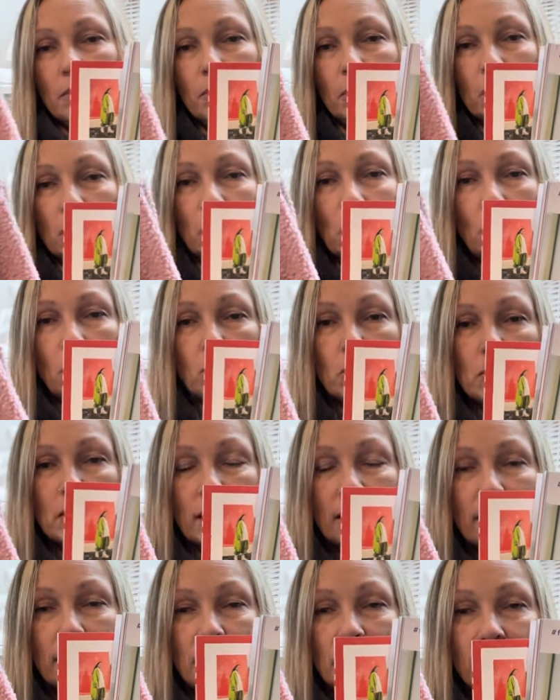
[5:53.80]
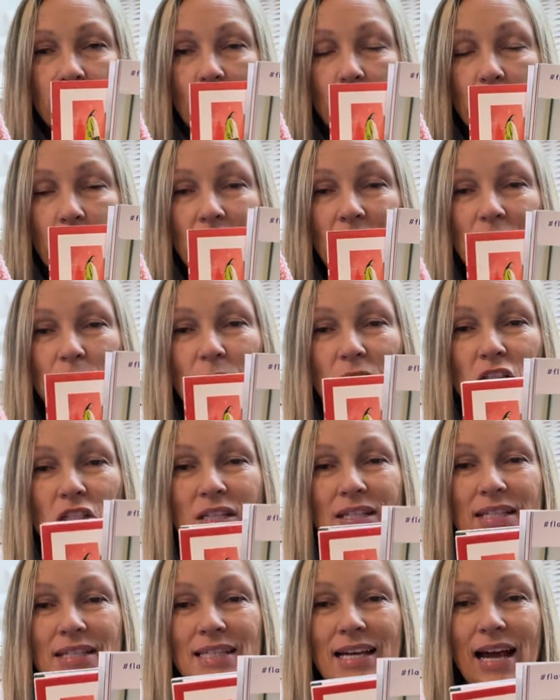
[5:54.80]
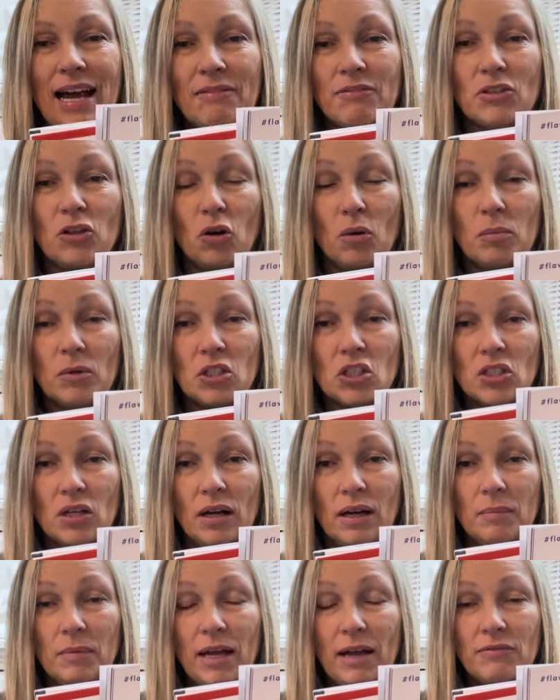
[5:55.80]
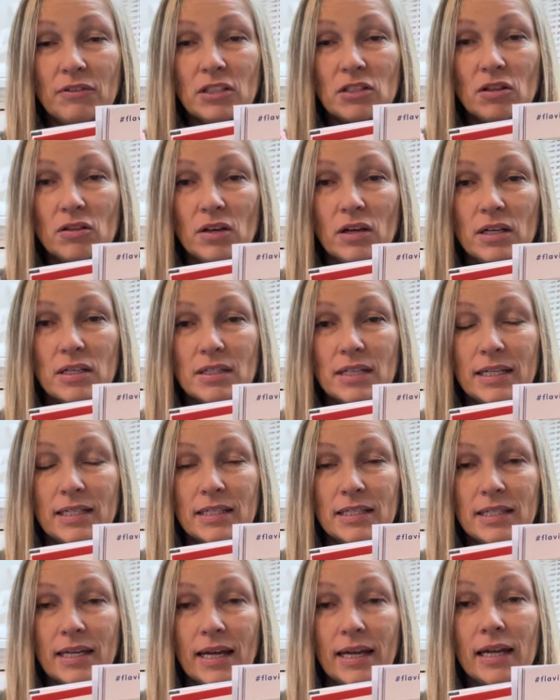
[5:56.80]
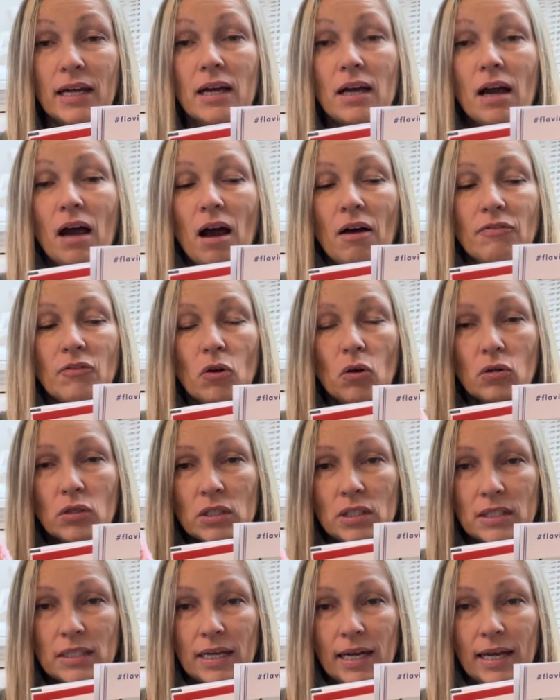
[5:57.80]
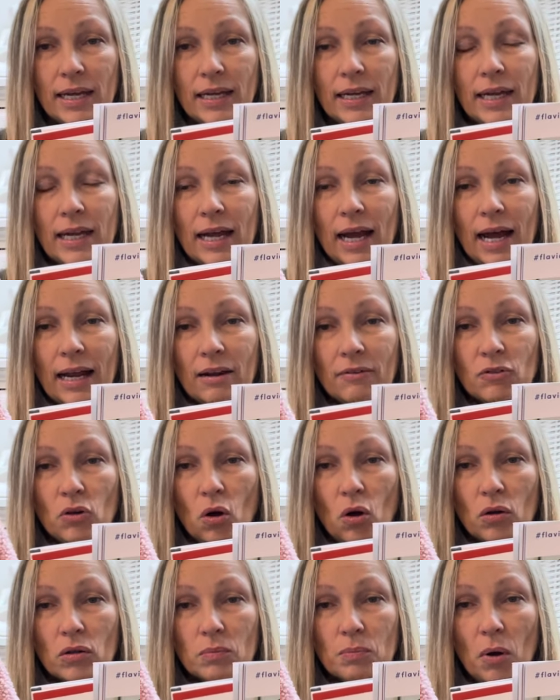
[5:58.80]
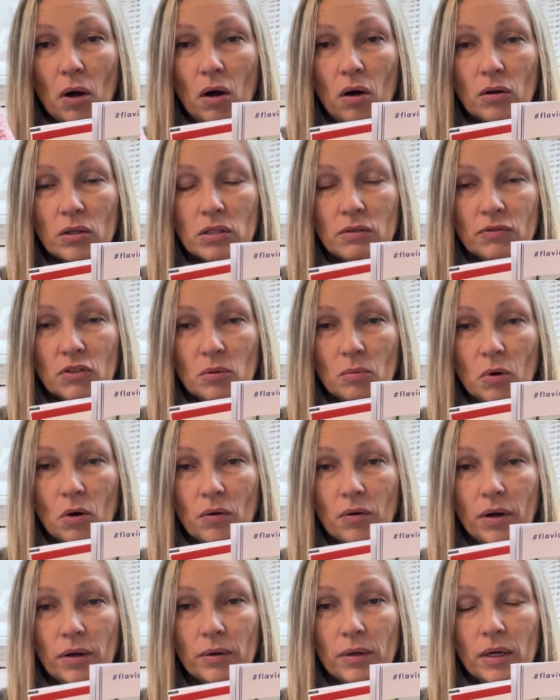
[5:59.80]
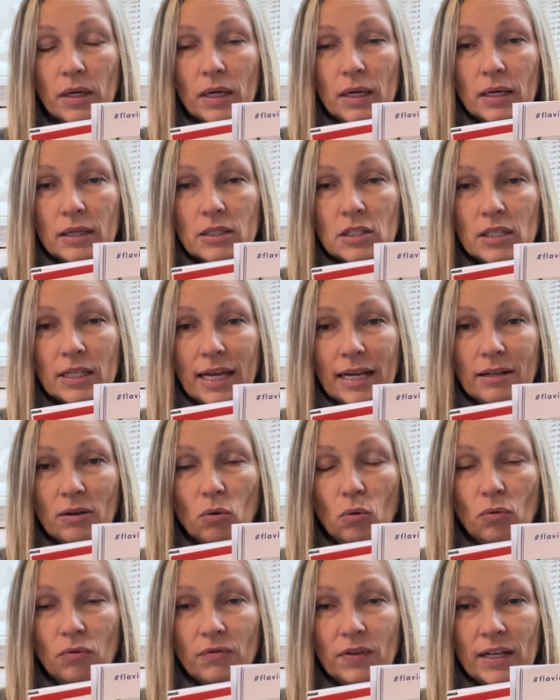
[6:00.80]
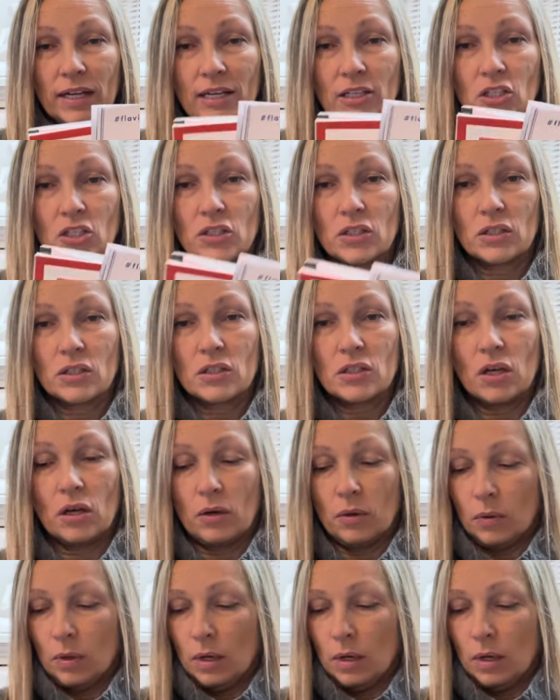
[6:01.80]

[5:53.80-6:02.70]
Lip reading: buttonholes in this fabric, especially since I haven't got much time left. It's Thursday today. I've got today and I've got part of tomorrow to get it all finished. So